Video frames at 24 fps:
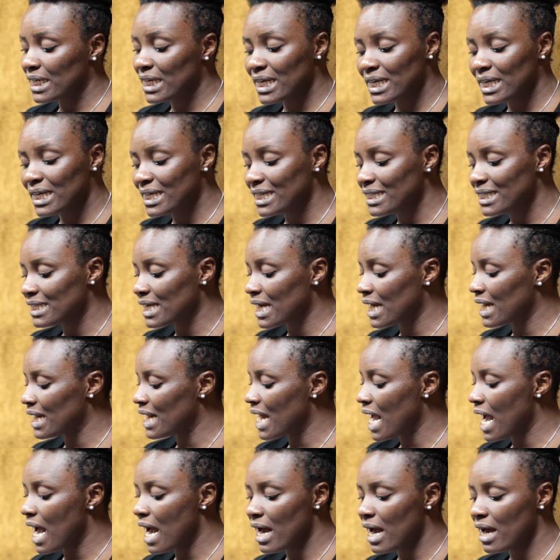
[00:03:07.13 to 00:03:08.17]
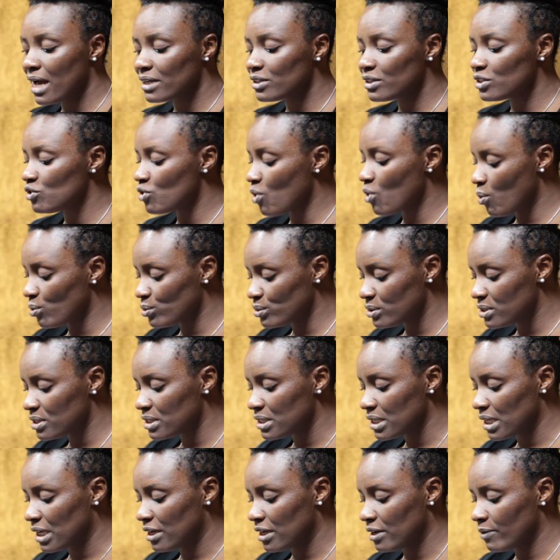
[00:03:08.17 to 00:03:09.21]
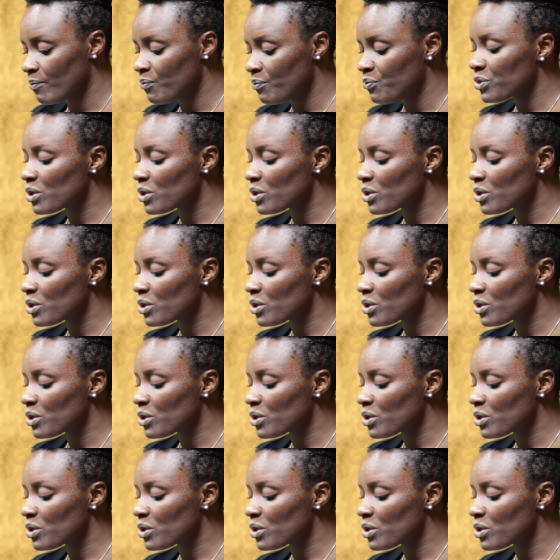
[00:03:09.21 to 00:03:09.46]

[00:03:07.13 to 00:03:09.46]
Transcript: he that had no sin